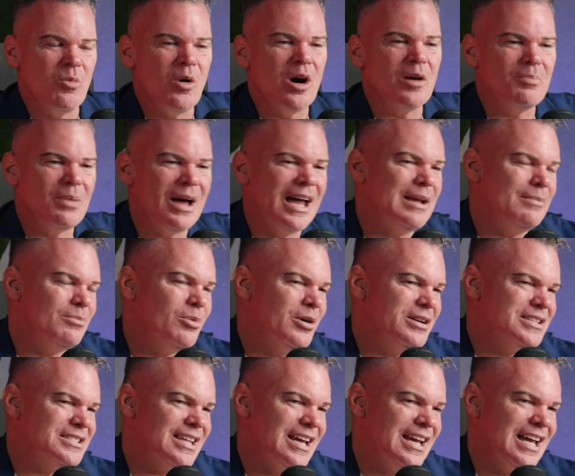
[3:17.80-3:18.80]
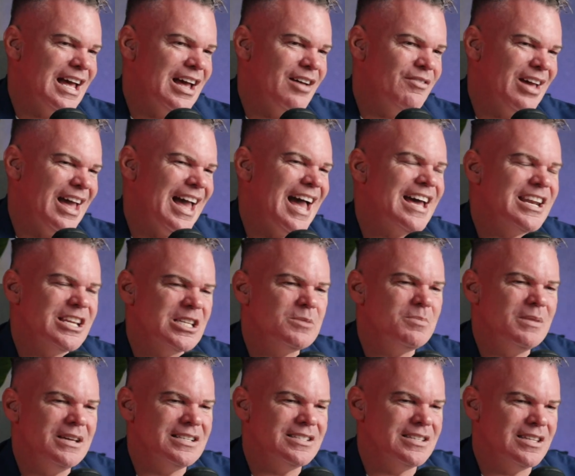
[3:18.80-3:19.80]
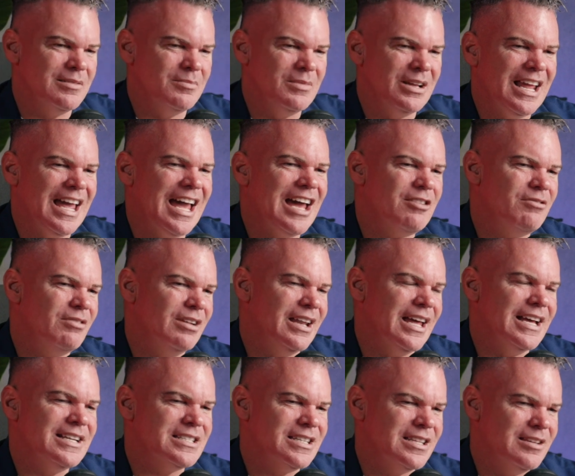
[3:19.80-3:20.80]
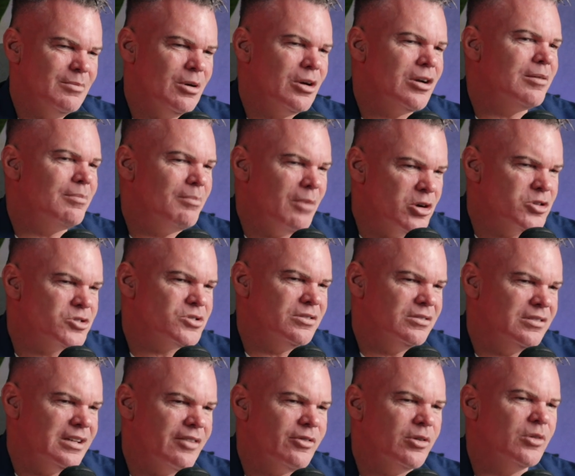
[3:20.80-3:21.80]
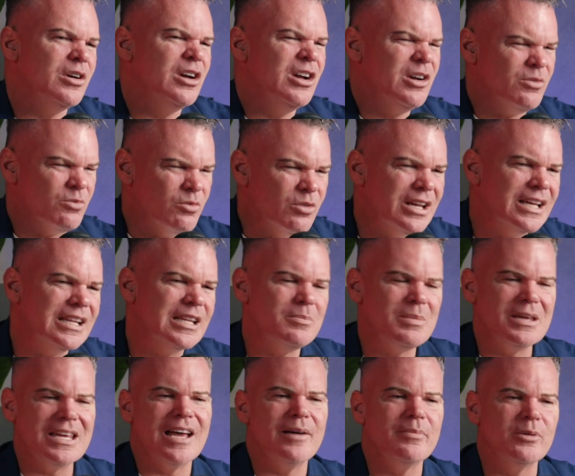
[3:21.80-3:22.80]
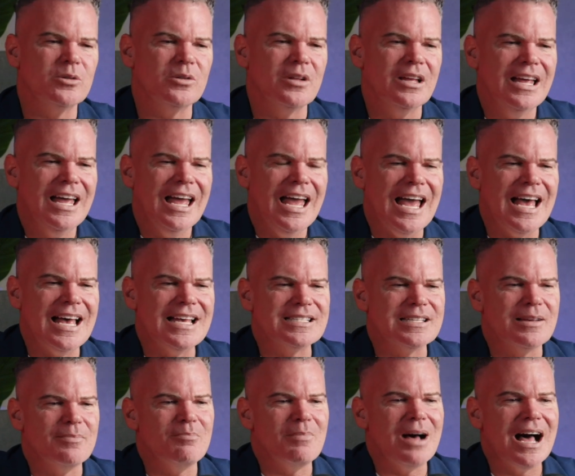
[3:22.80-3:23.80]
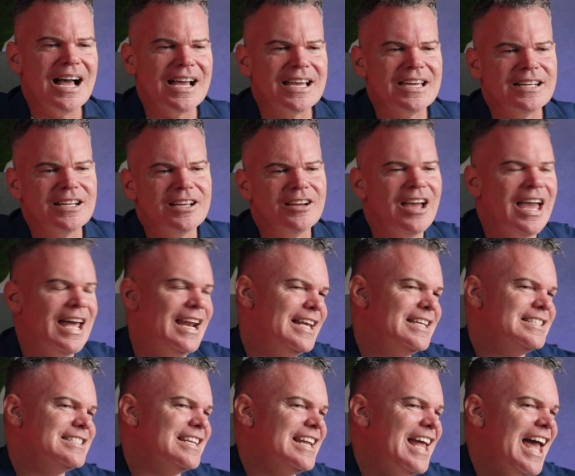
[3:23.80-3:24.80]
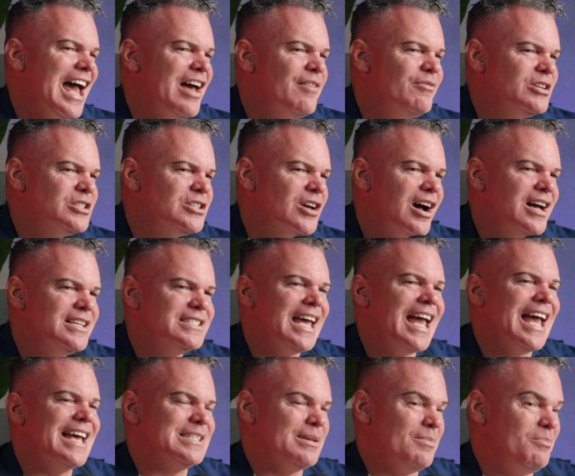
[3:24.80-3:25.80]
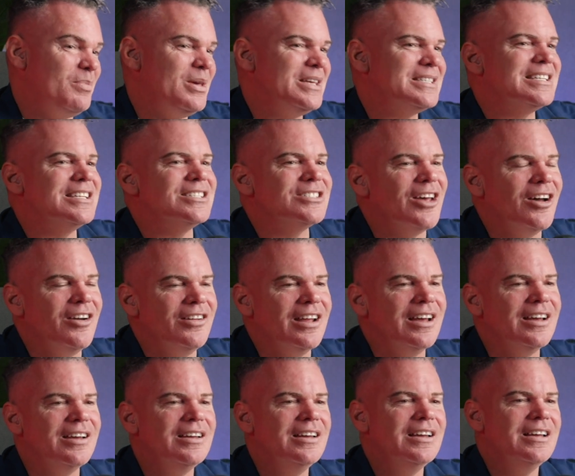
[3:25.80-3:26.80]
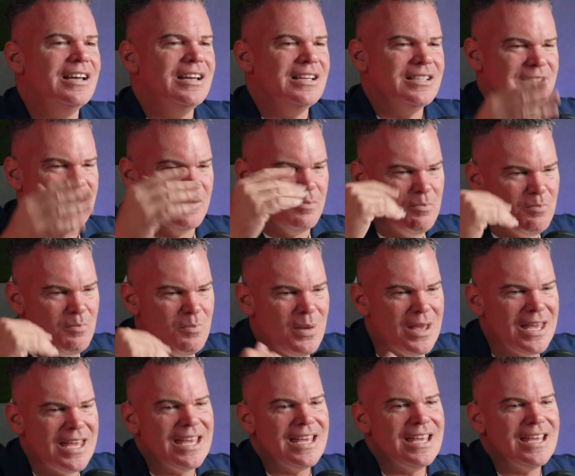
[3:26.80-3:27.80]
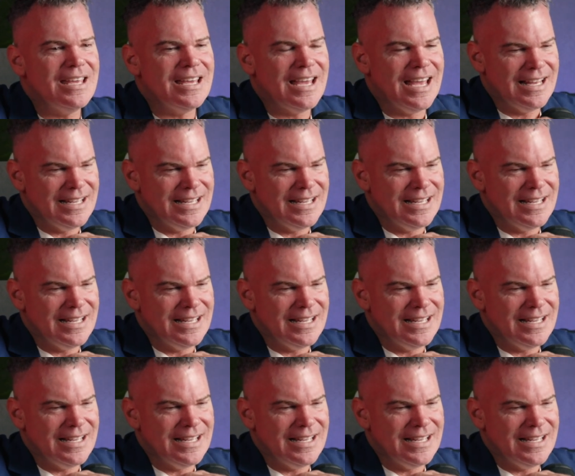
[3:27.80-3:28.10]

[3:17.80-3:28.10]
what pain points they have, how to speak to them and how to relate to them on an emotional level. Really be able as a marketer and as an advertiser, as a business owner, to be